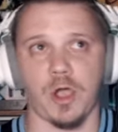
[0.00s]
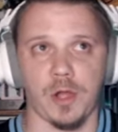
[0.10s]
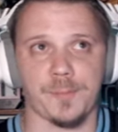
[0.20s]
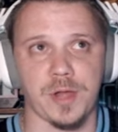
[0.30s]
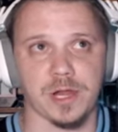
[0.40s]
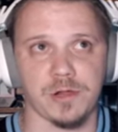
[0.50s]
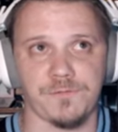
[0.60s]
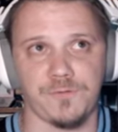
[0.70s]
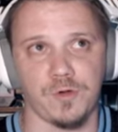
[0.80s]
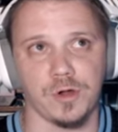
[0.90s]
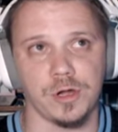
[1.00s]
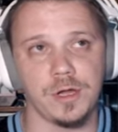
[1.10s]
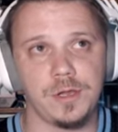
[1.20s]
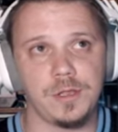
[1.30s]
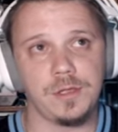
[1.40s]
a heartbreaker
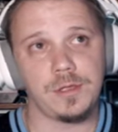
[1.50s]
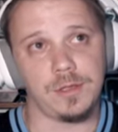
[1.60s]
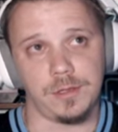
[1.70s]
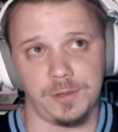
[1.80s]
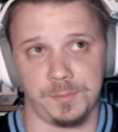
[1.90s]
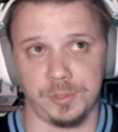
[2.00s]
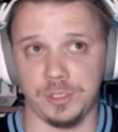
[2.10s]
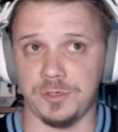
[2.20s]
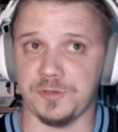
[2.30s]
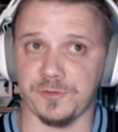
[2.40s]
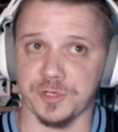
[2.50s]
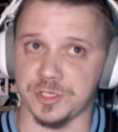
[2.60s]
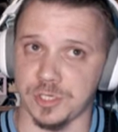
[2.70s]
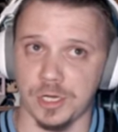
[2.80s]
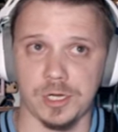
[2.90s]
for the Blues for
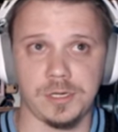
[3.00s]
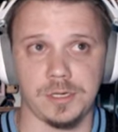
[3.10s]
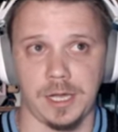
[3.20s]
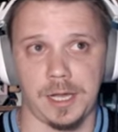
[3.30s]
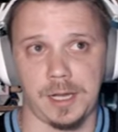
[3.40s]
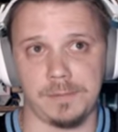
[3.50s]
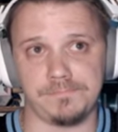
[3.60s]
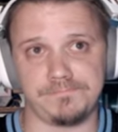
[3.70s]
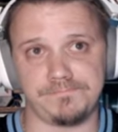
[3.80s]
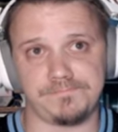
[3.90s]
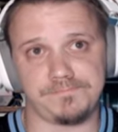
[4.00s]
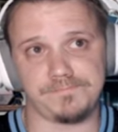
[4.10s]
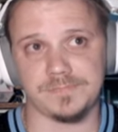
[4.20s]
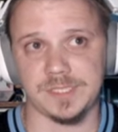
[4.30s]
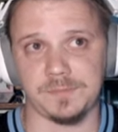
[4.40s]
sure.
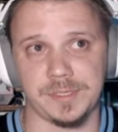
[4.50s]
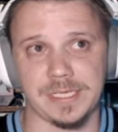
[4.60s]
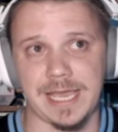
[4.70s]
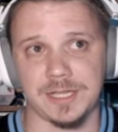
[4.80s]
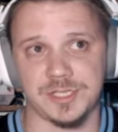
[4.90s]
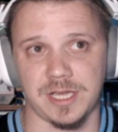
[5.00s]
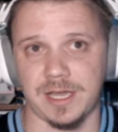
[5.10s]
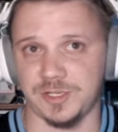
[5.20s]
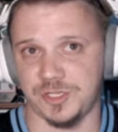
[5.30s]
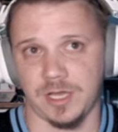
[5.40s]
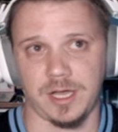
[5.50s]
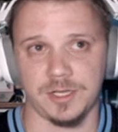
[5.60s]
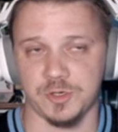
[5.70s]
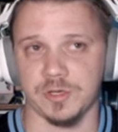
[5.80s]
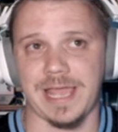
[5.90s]
But yeah,
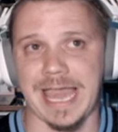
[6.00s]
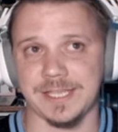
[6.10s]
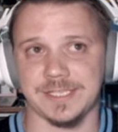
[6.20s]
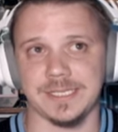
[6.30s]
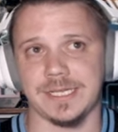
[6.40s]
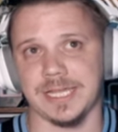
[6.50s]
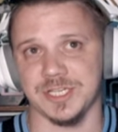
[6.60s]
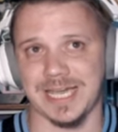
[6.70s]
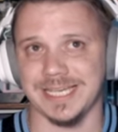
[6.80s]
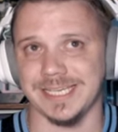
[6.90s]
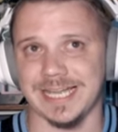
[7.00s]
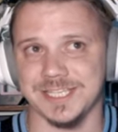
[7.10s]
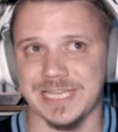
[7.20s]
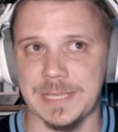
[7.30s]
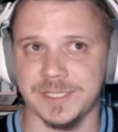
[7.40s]
Jordan Addison and Jahan
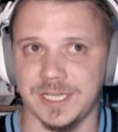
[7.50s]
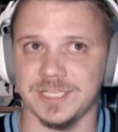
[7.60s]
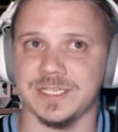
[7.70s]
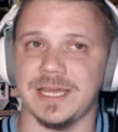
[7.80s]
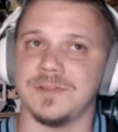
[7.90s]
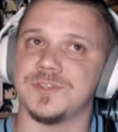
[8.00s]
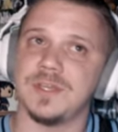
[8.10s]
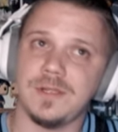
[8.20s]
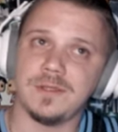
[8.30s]
Dotson had the touchdowns.